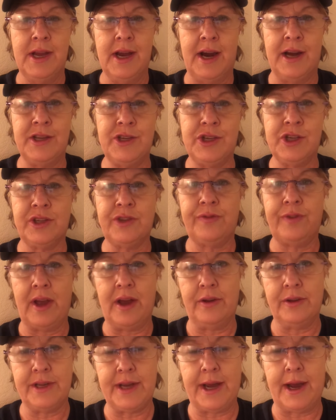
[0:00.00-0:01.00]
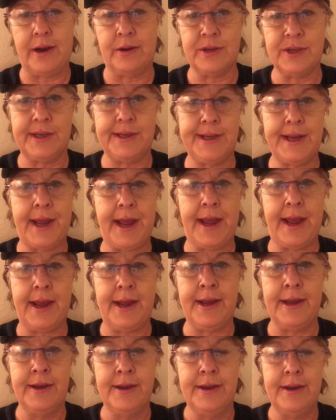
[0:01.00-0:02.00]
I just found out
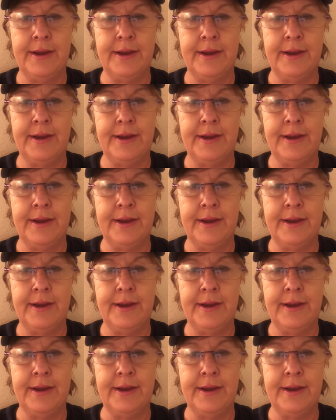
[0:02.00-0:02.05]
today